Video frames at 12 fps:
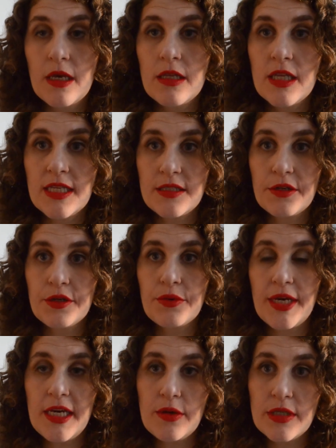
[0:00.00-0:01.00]
These are a
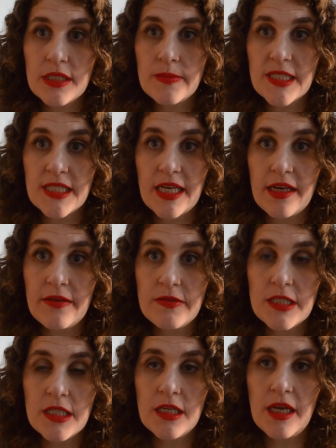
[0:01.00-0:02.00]
great Christmas gift,
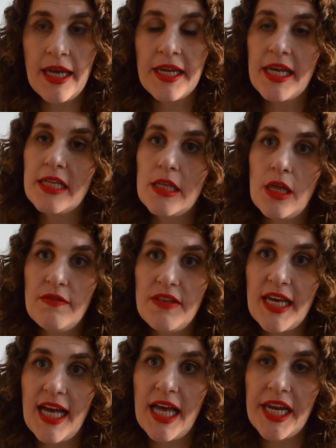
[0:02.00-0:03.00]
and I love
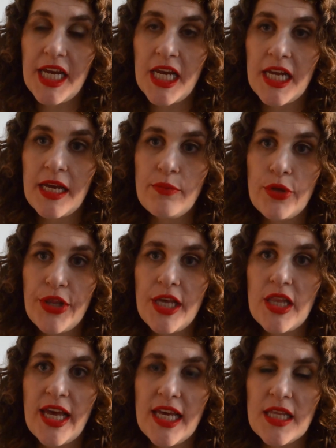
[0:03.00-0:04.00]
that. And I really
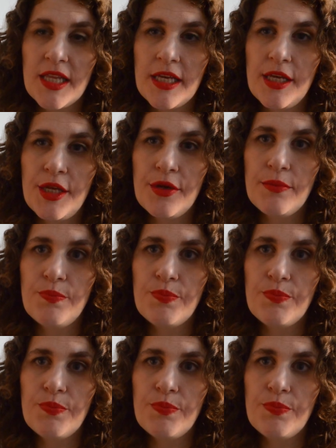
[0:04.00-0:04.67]
like that